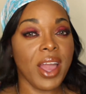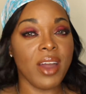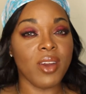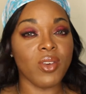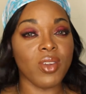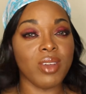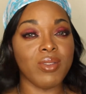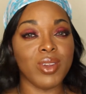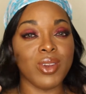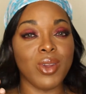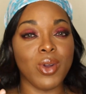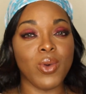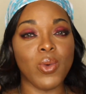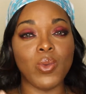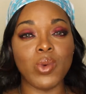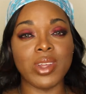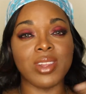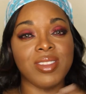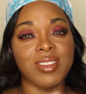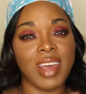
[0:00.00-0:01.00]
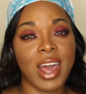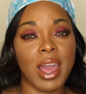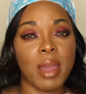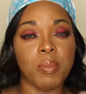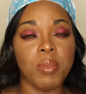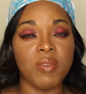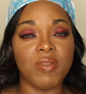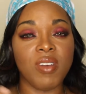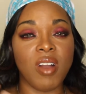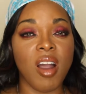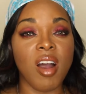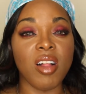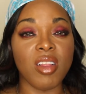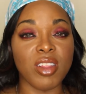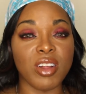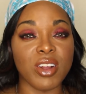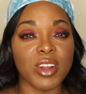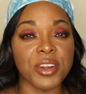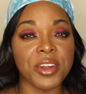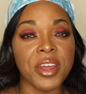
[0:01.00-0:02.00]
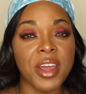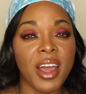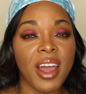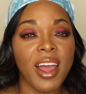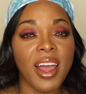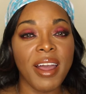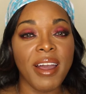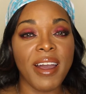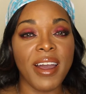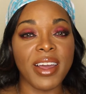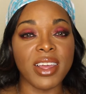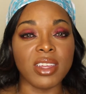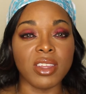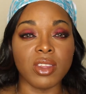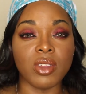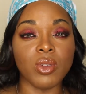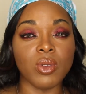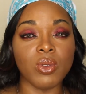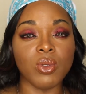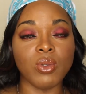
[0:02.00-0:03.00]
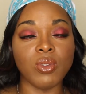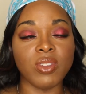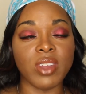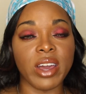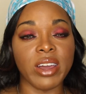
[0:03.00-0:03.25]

I don't even know what type of color I used.